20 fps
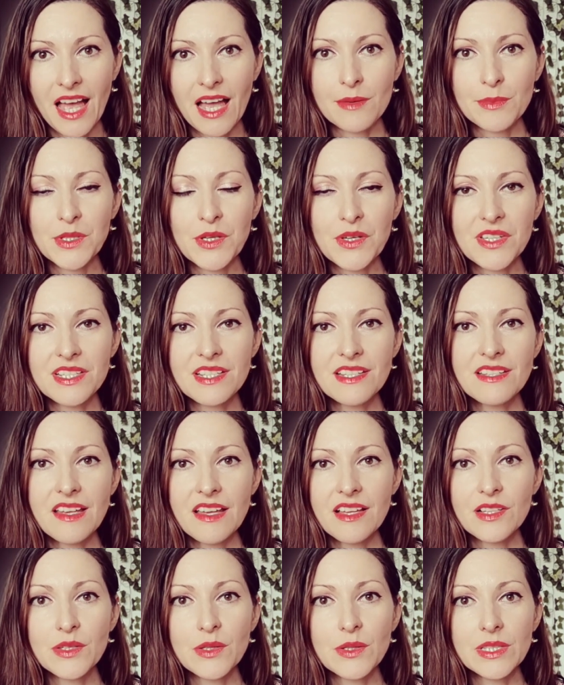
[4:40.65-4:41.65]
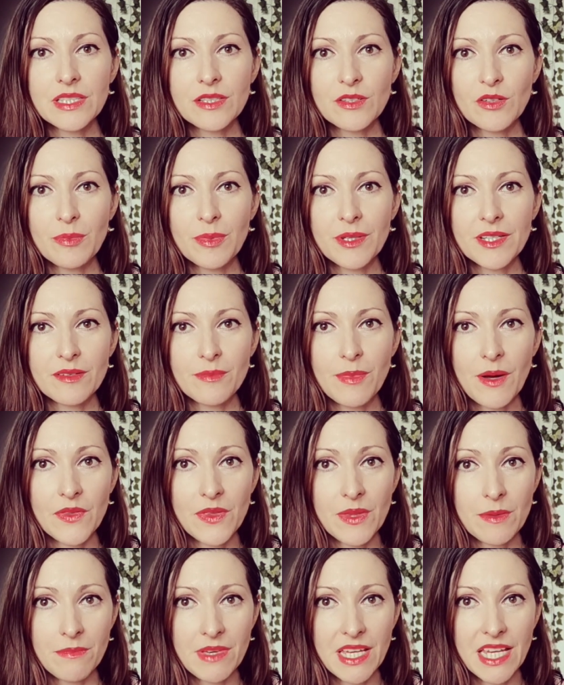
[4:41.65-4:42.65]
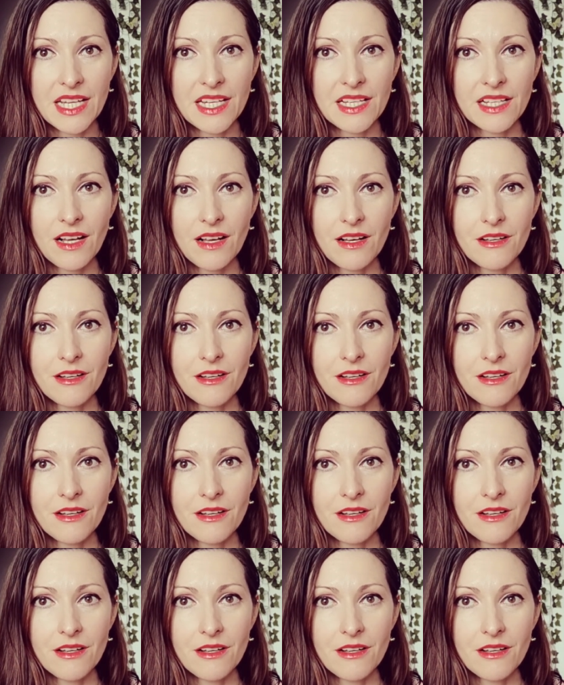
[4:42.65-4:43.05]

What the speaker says: I'm going to tell you a little bit about the meaning